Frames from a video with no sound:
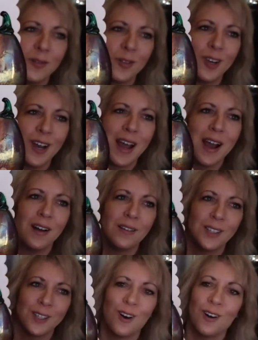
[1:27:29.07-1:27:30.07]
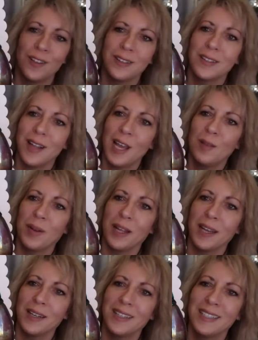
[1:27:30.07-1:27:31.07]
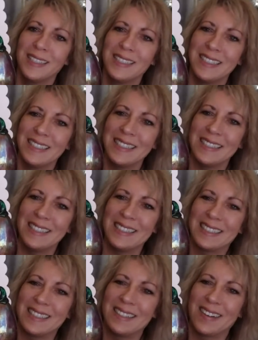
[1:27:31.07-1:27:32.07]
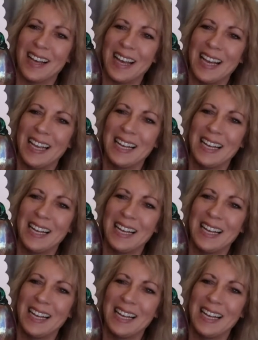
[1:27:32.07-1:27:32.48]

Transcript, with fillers: for now to call this an eggplant. okay.